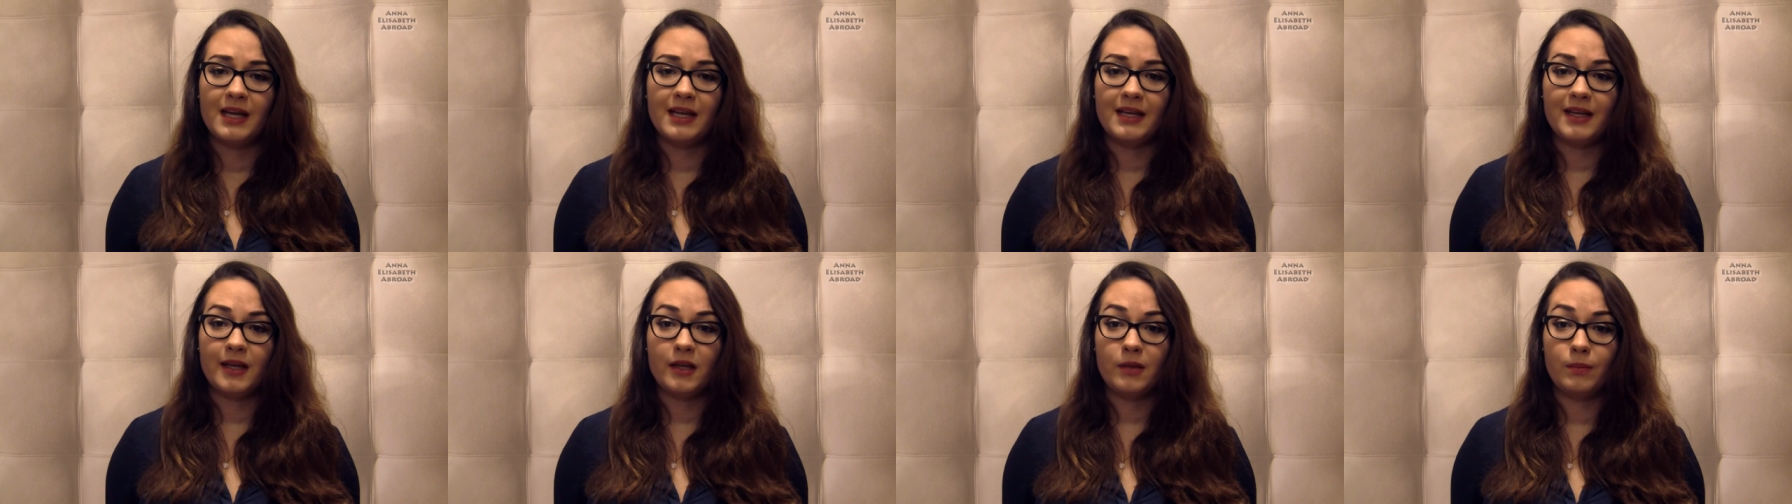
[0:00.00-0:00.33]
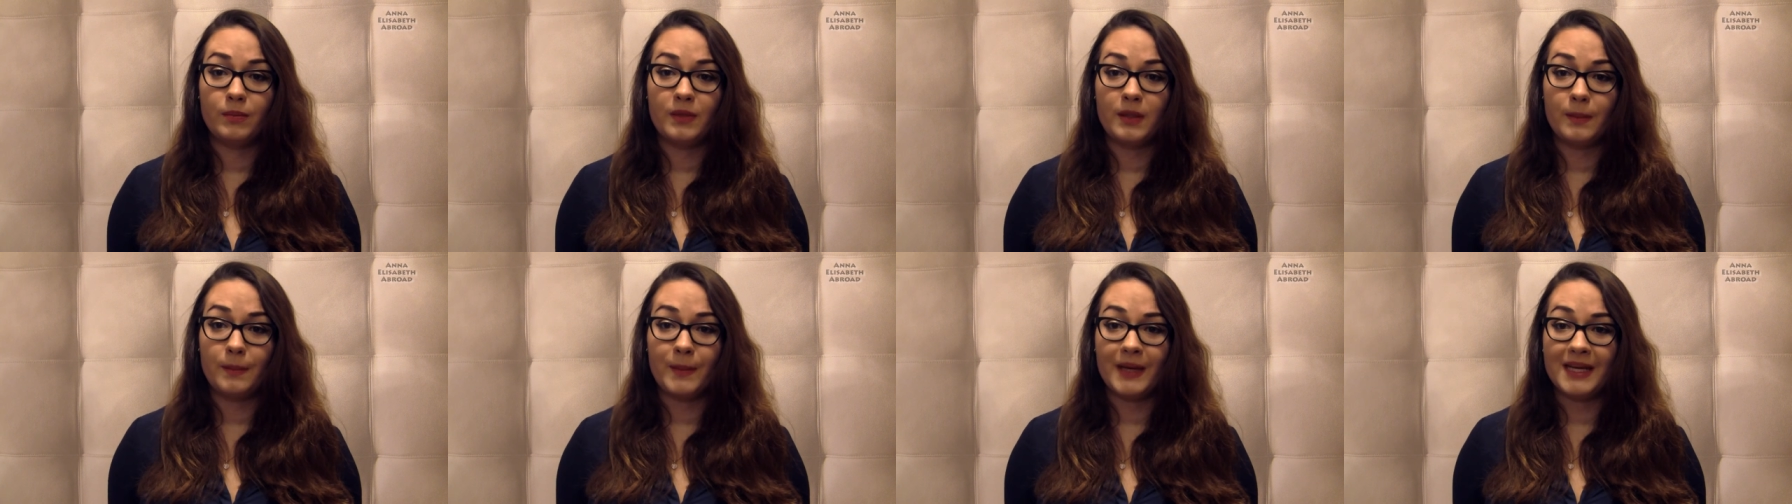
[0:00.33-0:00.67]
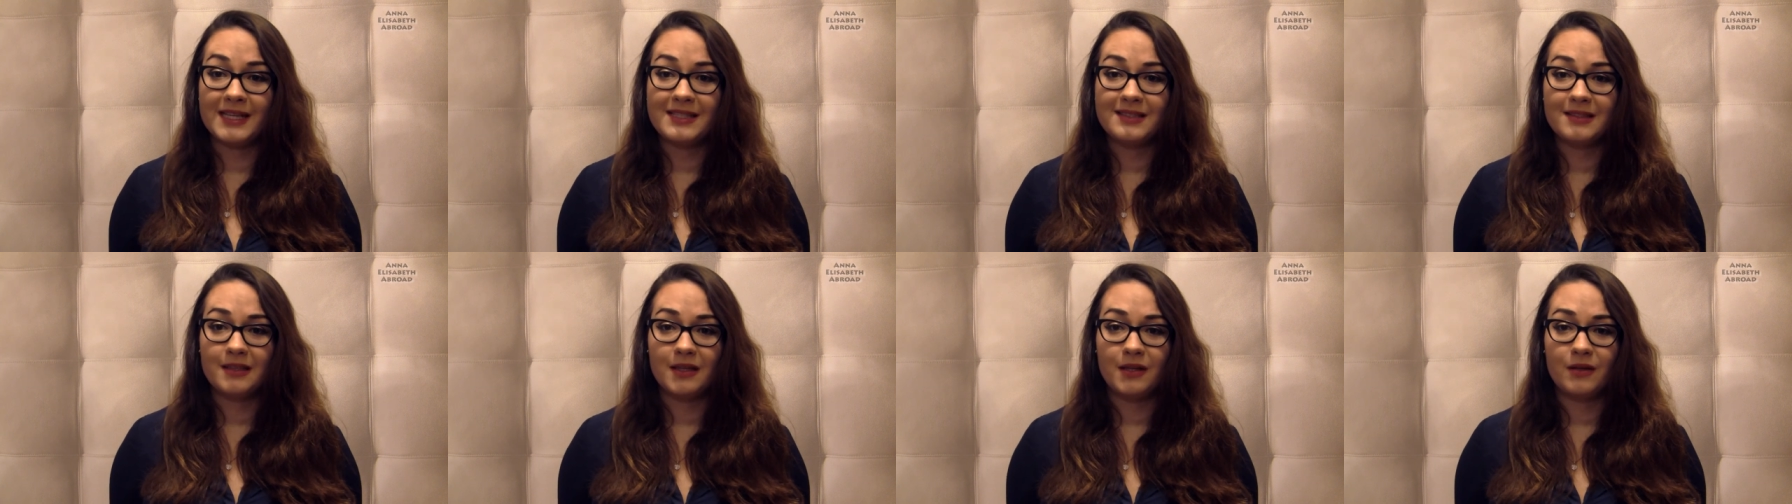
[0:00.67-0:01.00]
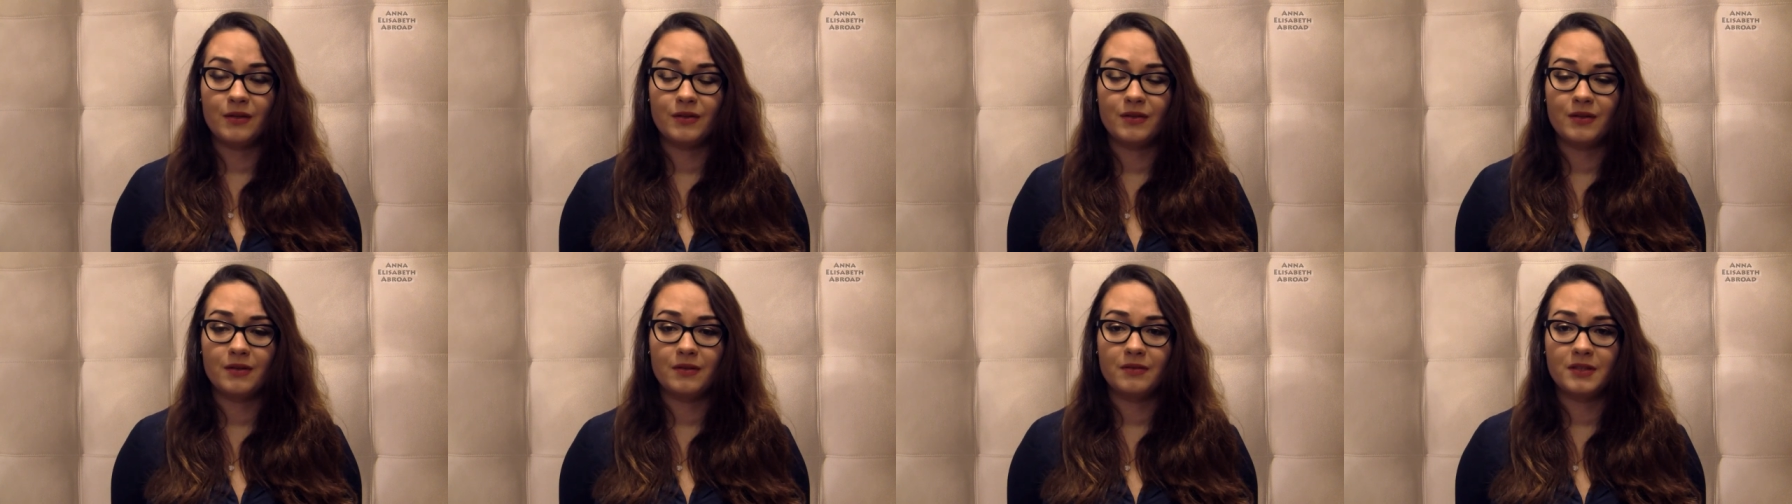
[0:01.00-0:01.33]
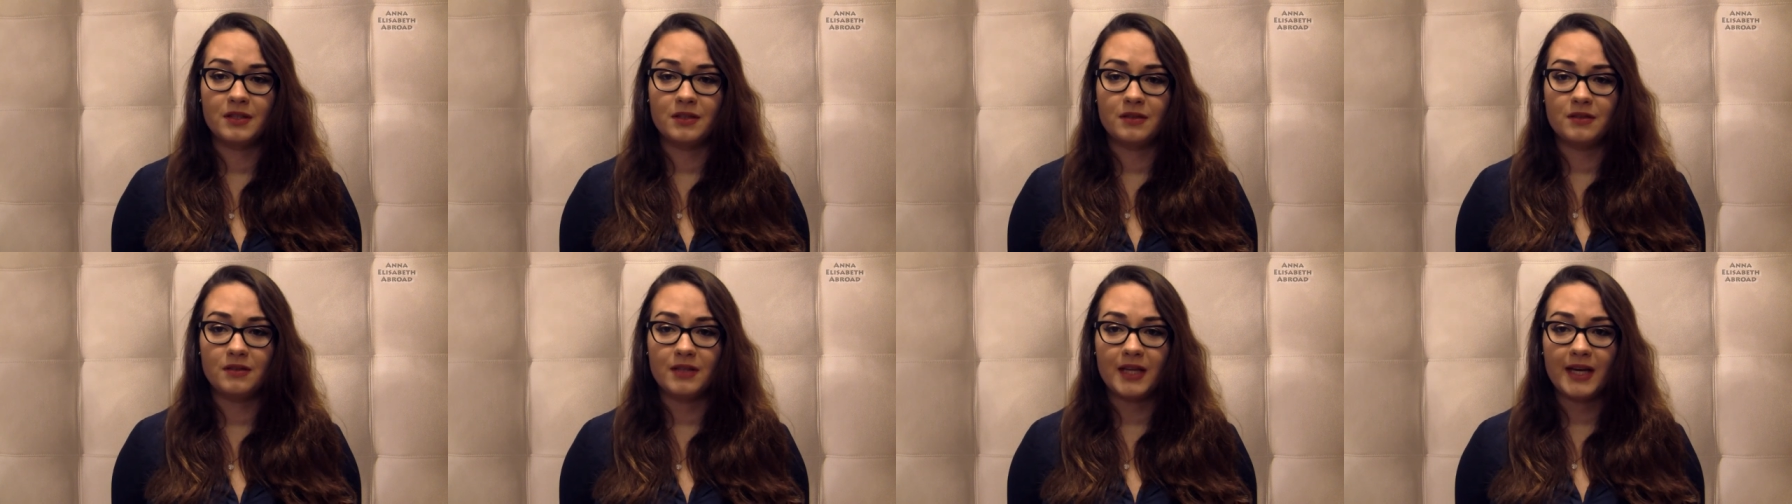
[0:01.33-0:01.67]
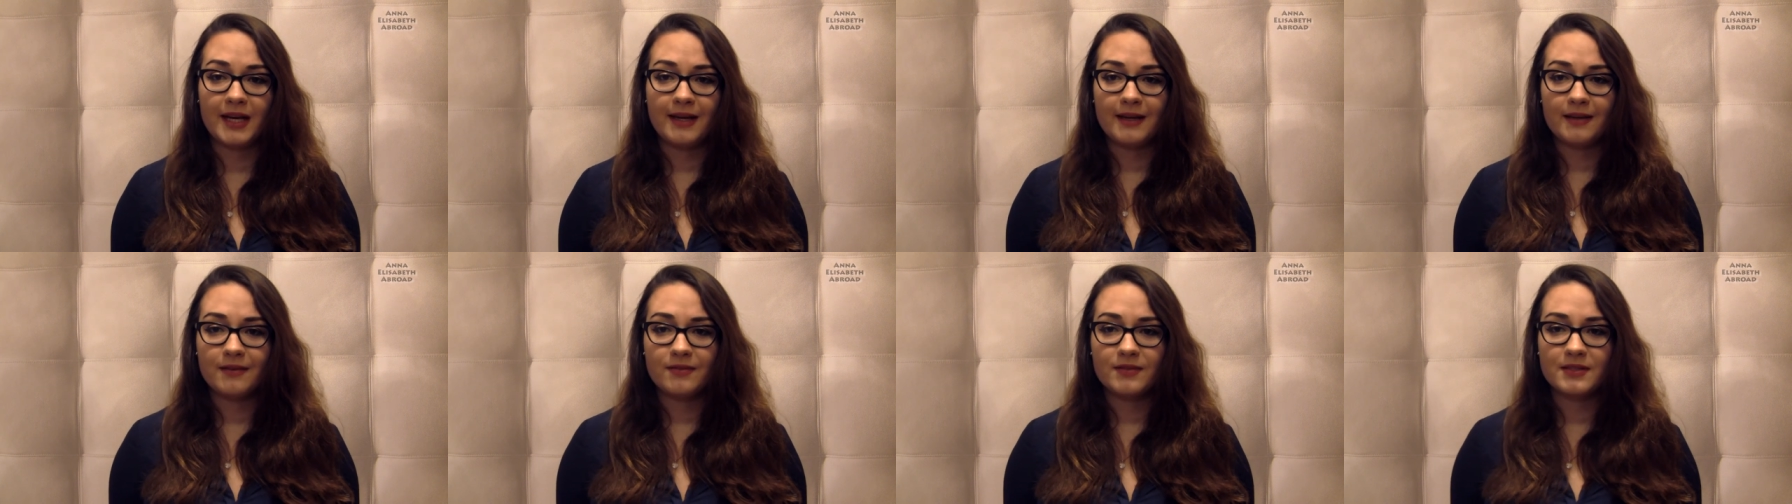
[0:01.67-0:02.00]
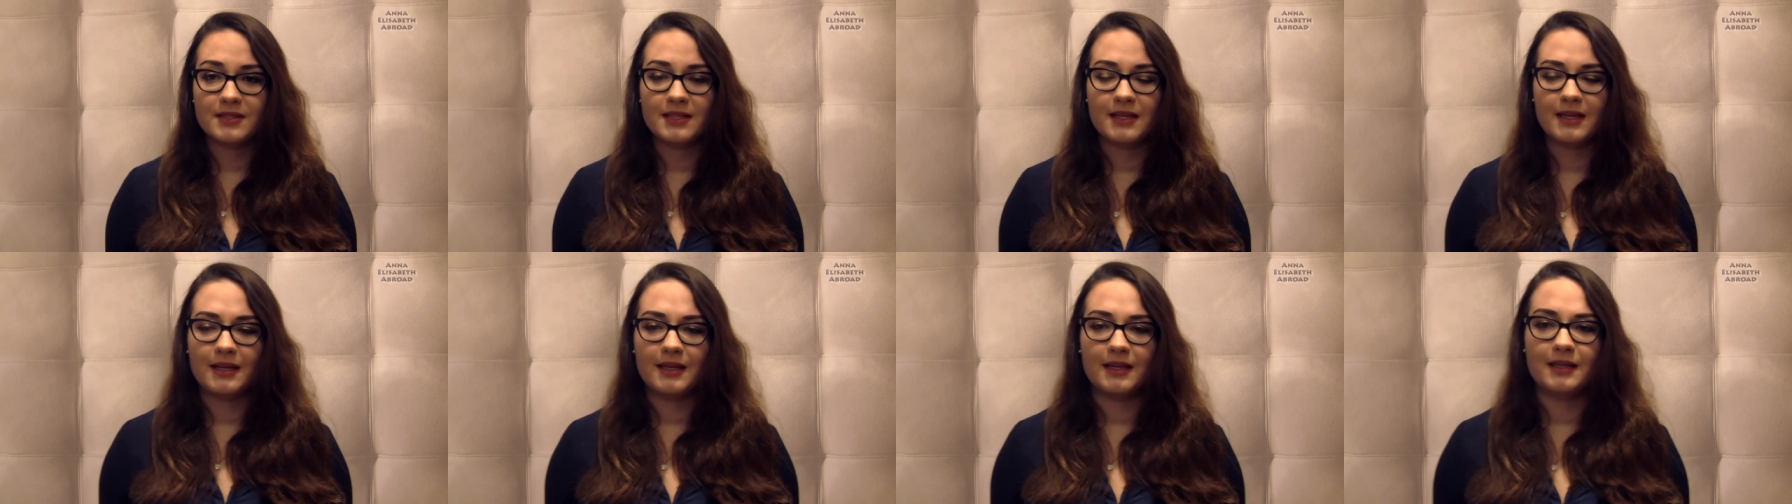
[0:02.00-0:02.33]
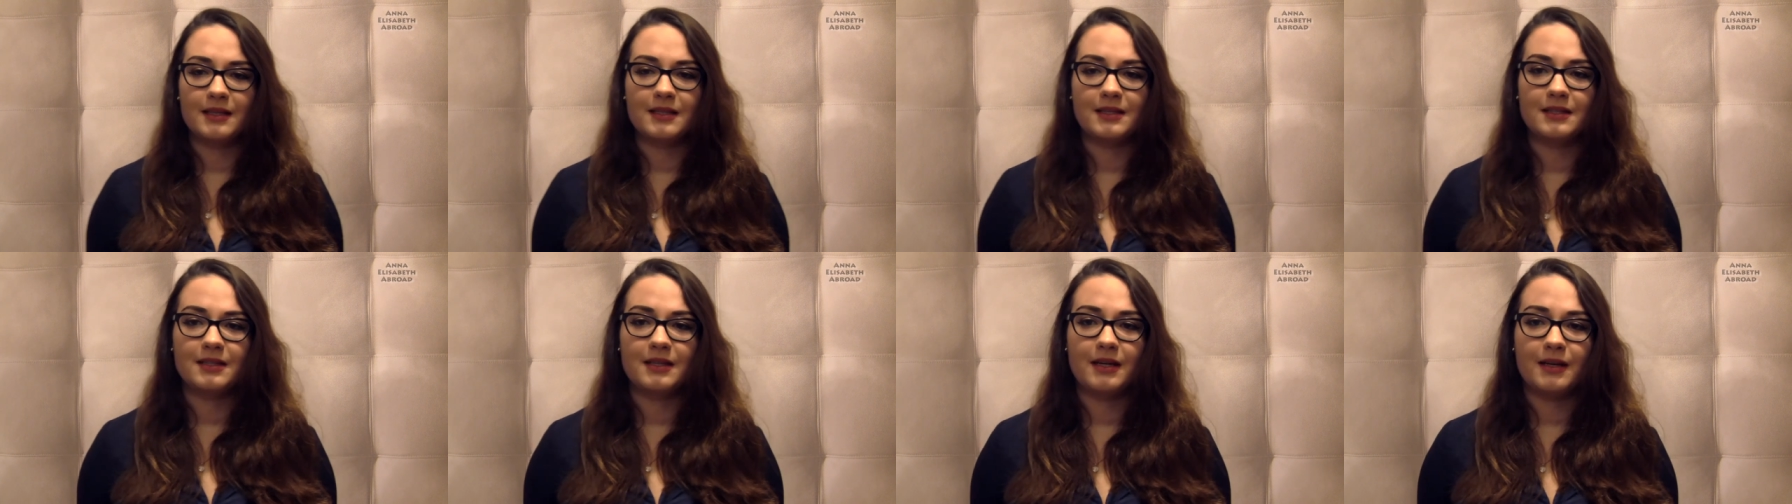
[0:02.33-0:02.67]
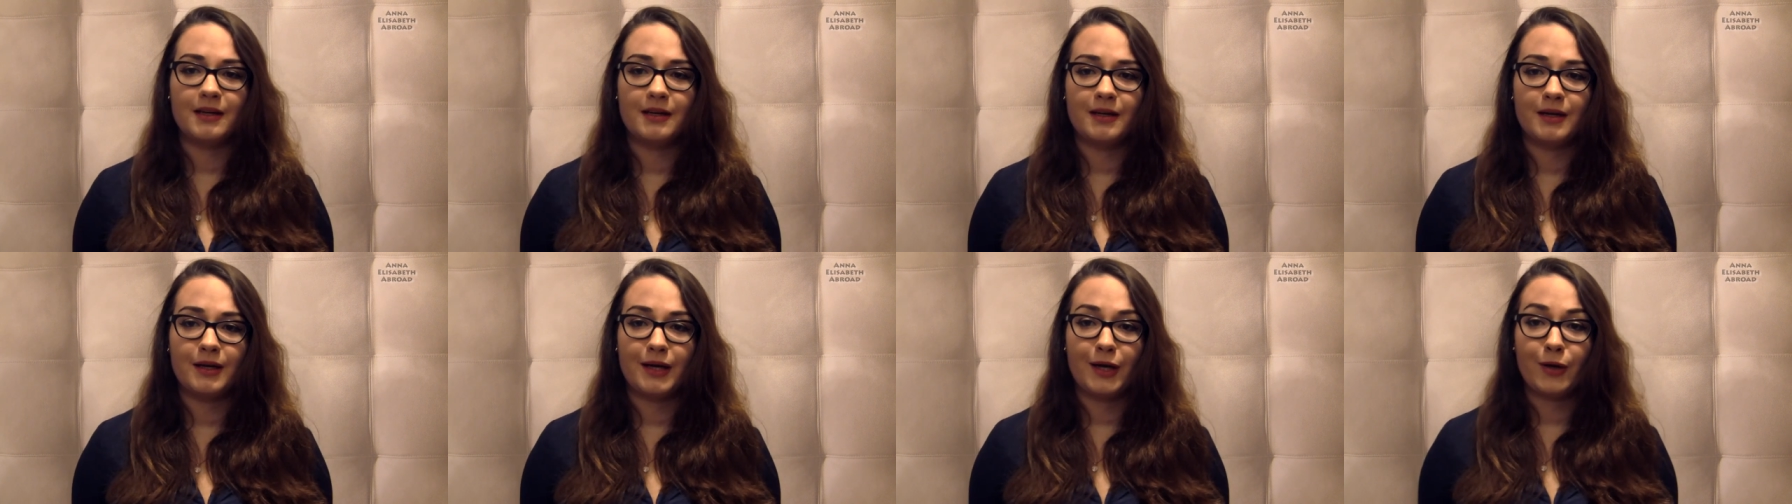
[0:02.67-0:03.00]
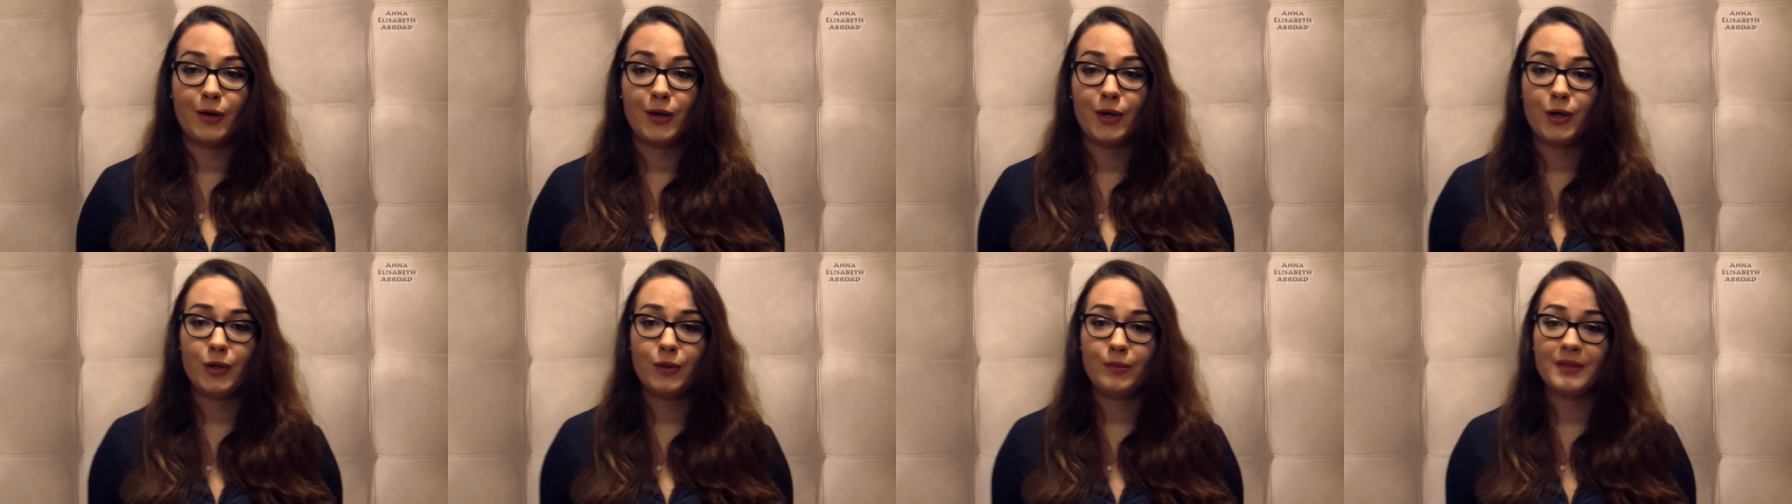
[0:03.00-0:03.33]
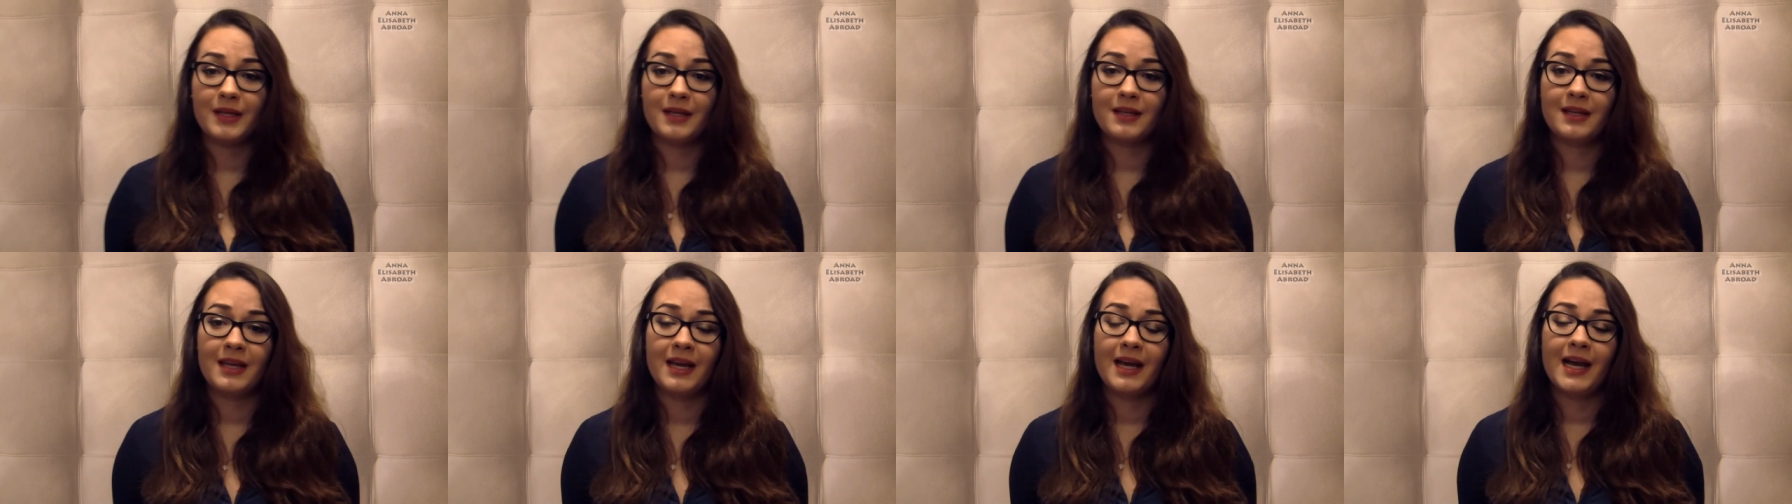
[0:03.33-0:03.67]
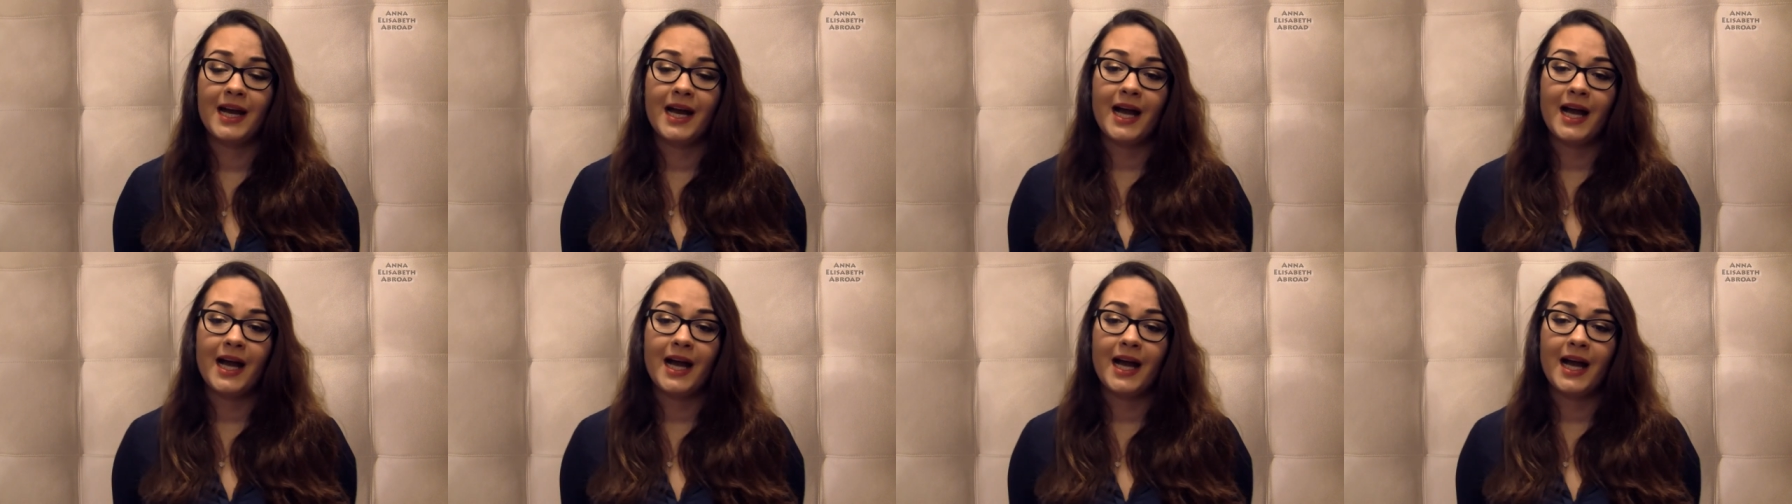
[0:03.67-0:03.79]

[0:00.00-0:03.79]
get the best out of their lives. And uh, I hope that